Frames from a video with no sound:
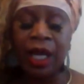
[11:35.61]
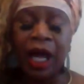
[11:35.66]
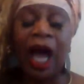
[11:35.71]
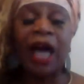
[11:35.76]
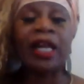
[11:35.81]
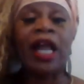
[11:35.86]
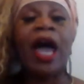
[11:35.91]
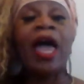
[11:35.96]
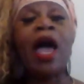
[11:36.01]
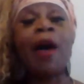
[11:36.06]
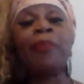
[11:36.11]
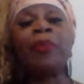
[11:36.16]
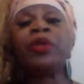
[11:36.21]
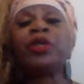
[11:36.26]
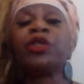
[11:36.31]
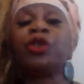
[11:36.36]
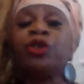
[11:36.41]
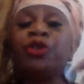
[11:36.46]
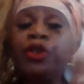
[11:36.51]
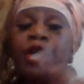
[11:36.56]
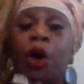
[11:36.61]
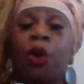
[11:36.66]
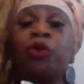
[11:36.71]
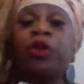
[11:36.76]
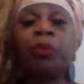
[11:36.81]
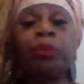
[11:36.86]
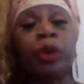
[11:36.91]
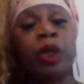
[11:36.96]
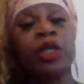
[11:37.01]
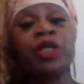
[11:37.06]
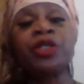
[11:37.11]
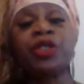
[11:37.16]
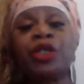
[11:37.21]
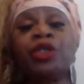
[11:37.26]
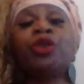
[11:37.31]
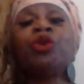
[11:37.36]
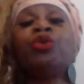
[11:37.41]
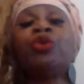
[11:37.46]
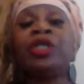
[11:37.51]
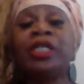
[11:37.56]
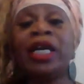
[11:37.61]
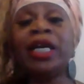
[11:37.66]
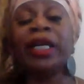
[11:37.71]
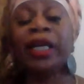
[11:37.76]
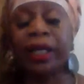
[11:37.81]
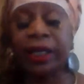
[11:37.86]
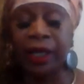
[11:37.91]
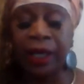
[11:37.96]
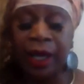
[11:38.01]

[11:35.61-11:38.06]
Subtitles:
and I happen to know the person who did it.